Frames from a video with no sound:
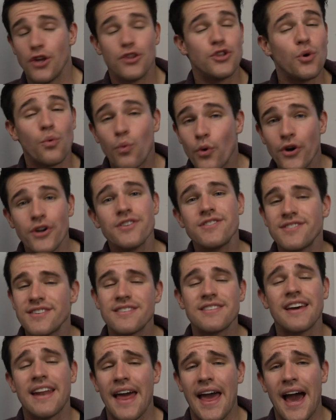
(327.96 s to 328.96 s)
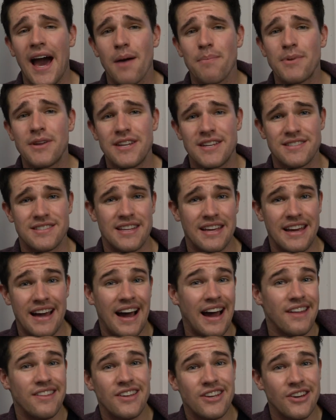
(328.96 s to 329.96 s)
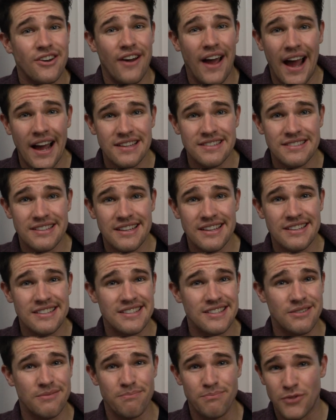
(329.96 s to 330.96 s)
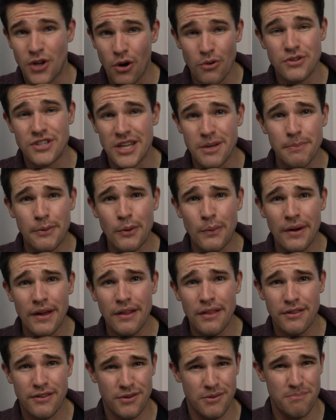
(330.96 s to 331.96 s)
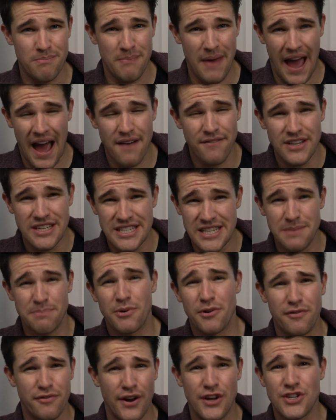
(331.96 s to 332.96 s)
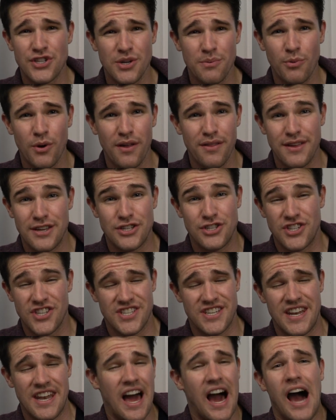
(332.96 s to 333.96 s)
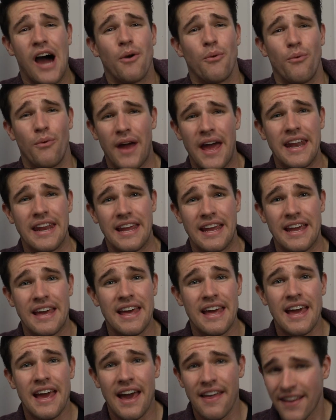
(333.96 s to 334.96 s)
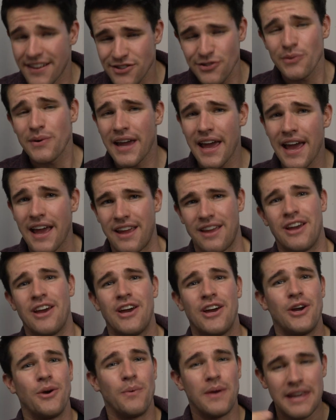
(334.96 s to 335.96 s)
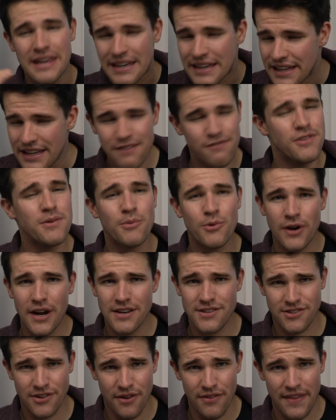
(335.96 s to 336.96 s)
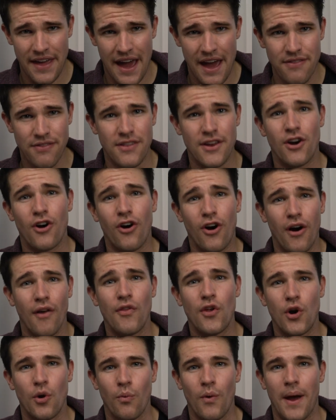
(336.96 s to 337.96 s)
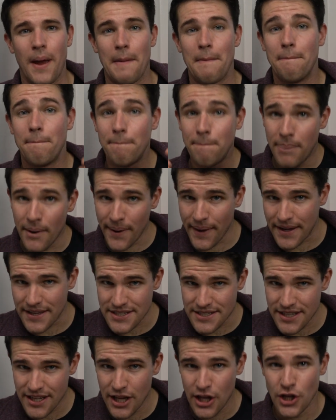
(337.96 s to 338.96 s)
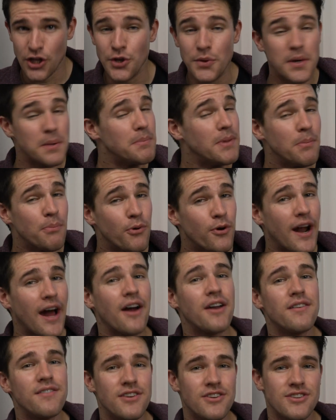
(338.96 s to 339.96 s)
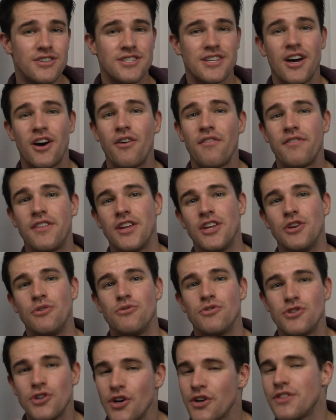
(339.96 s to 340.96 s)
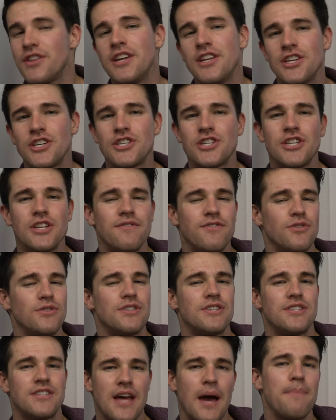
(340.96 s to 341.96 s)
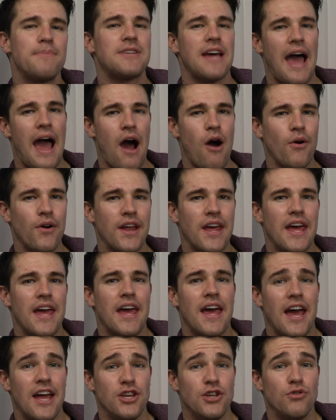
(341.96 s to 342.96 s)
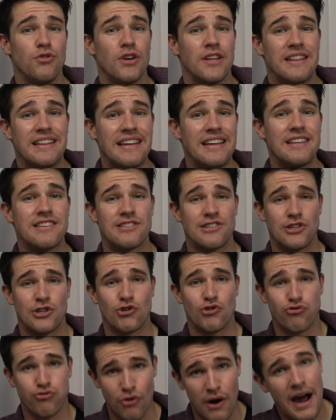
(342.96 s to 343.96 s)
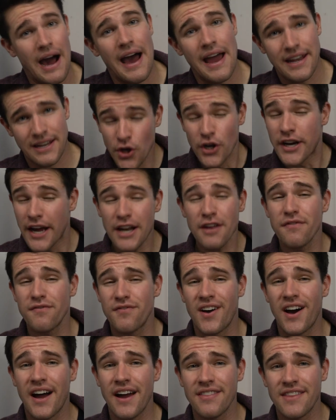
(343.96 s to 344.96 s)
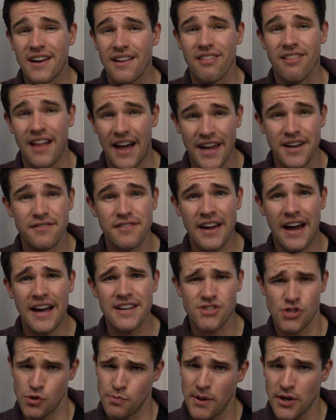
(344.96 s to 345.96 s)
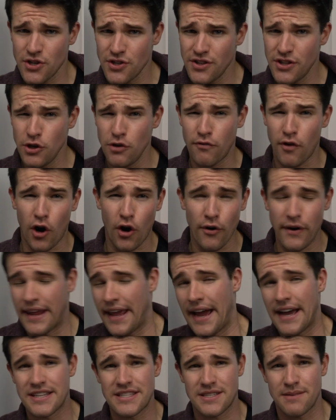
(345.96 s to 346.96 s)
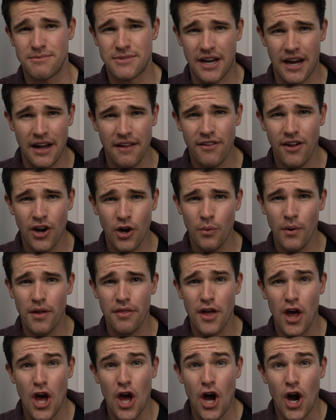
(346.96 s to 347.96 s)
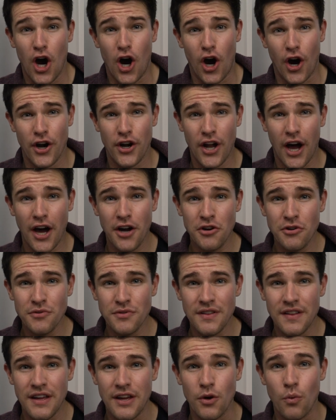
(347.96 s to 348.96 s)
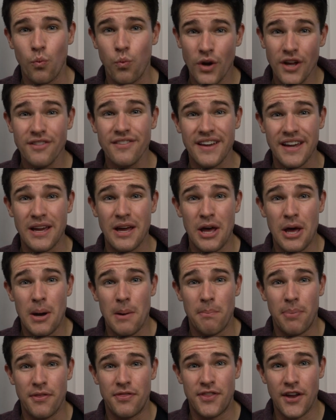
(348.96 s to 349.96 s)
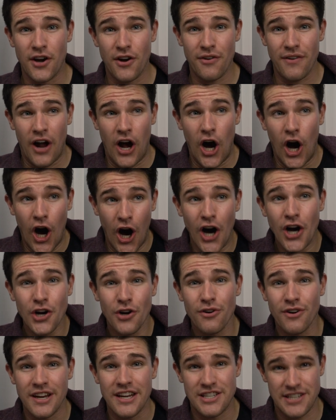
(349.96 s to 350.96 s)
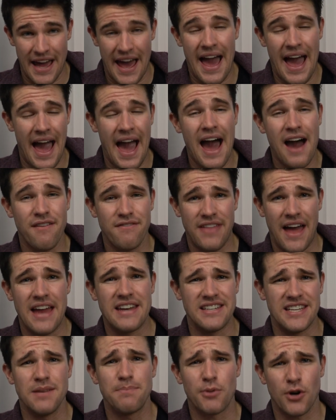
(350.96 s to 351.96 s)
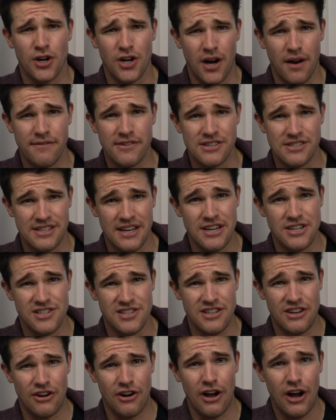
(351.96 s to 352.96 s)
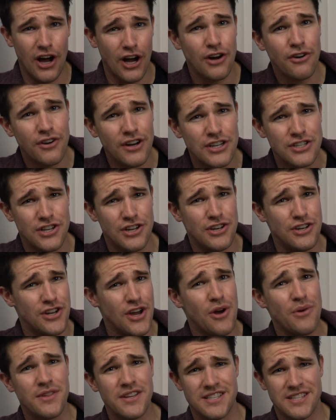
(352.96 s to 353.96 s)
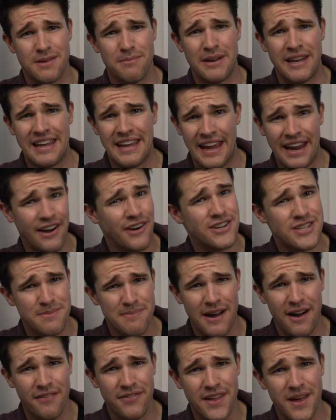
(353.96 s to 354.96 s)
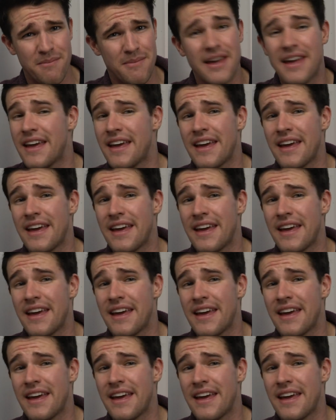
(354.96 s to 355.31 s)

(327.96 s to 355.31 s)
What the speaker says: The worst that's going to happen is the guy that you're asking to go deeper with, to have a deeper friendship with, is just not ready. And that's okay. We can give them grace on that. They're on their way. But you can be proud of yourself that you took the initiative, you stepped out, and you at least tried. You're gonna find that a lot of guys, especially that you've already had some dialogue with, are not only willing, but they're hungry to have that deeper conversation. They're hungry to know that somebody cares about them